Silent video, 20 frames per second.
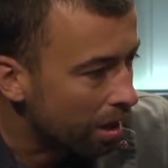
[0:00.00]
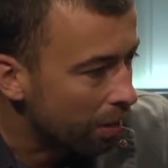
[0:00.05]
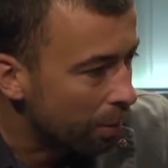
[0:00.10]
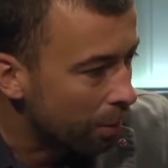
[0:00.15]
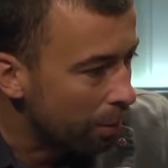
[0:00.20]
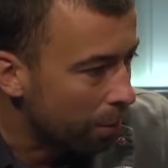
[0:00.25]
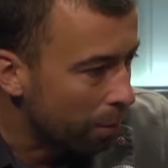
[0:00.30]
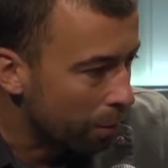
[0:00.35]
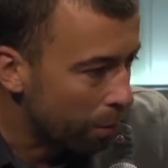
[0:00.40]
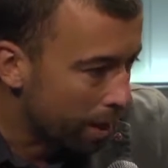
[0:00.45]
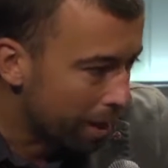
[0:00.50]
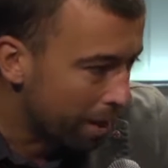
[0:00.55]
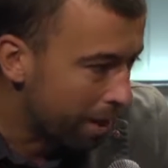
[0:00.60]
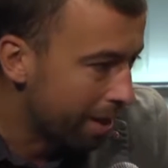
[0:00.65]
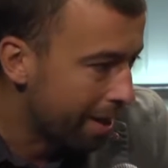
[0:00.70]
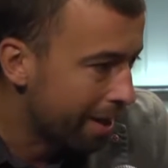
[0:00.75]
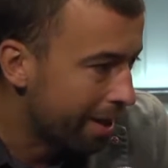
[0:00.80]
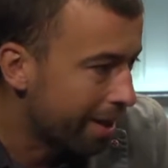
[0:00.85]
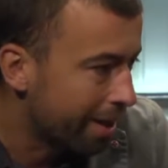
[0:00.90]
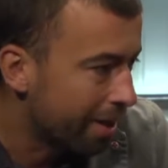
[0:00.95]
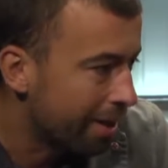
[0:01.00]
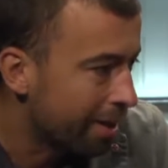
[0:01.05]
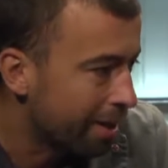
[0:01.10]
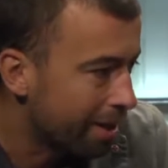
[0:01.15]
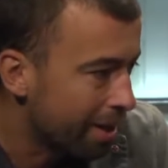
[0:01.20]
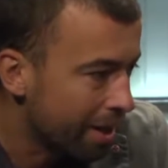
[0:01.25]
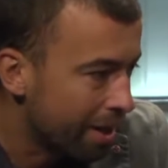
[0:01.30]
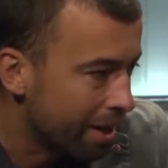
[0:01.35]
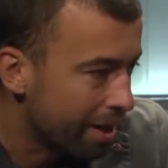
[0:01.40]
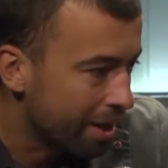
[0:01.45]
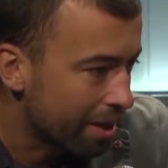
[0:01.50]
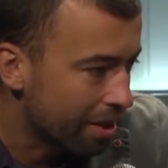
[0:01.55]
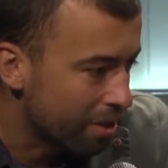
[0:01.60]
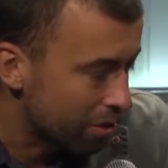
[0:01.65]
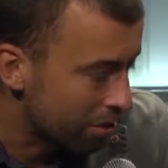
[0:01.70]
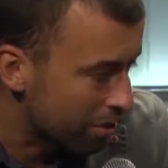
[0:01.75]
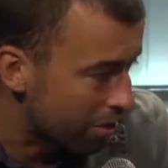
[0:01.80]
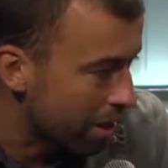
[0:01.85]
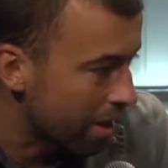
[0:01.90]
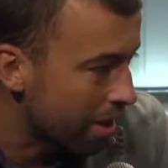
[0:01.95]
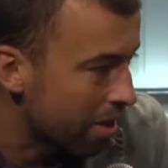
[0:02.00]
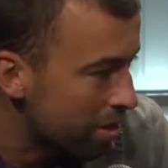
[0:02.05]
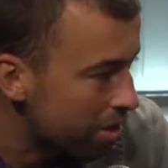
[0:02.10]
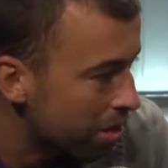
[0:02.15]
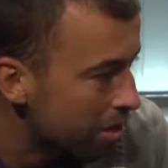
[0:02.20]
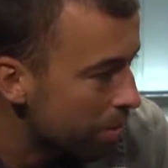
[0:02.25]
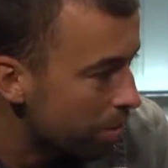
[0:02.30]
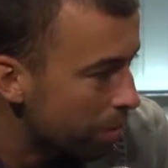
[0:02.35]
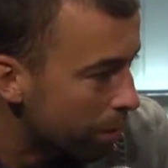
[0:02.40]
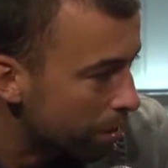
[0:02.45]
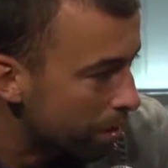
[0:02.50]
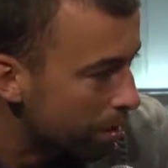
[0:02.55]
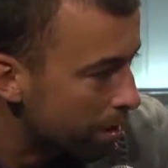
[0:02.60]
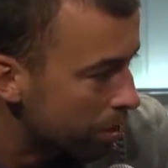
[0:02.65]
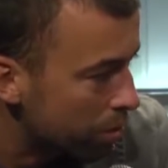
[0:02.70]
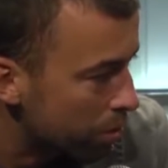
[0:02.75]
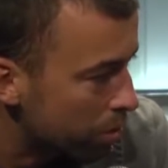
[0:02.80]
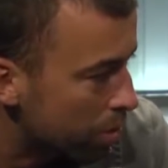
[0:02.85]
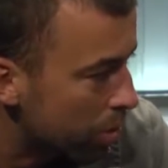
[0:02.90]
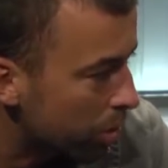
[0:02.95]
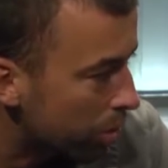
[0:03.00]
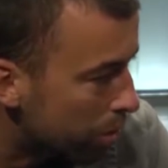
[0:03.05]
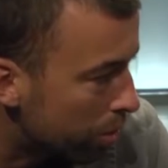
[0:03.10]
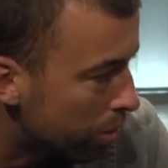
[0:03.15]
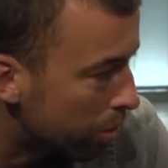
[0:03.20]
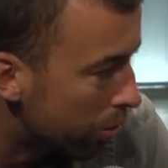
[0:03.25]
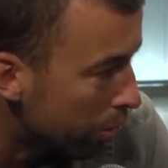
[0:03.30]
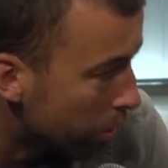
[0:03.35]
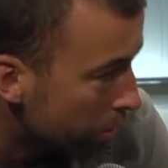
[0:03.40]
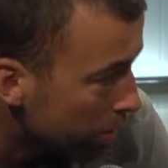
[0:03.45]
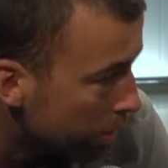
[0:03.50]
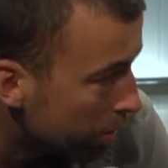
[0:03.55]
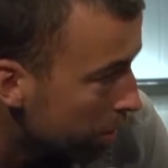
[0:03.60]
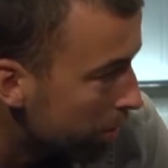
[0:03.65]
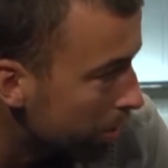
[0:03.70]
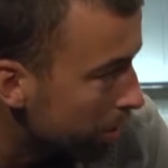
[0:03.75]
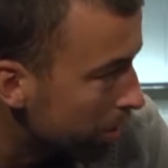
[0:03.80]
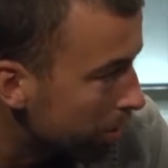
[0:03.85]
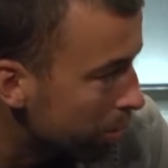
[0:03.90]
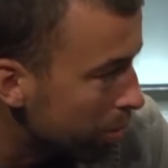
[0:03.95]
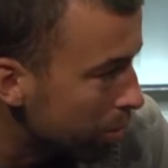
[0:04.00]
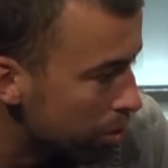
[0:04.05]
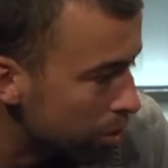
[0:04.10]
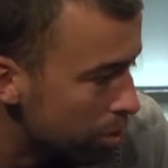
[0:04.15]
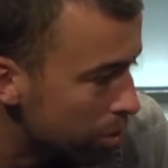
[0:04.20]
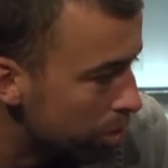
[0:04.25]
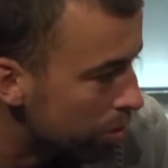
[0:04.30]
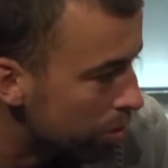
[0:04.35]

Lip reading: what are the challenges, what they should do to ensure